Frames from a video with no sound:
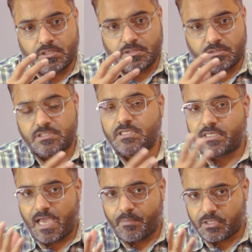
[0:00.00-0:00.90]
this
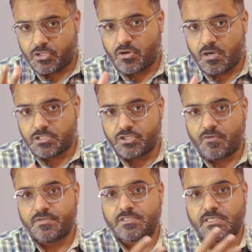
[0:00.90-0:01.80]
entire methodology
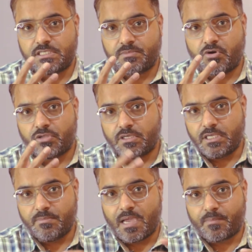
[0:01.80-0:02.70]
of the Six Sigma or the
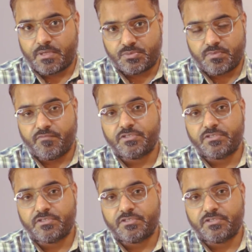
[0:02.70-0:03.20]
DMAC principle,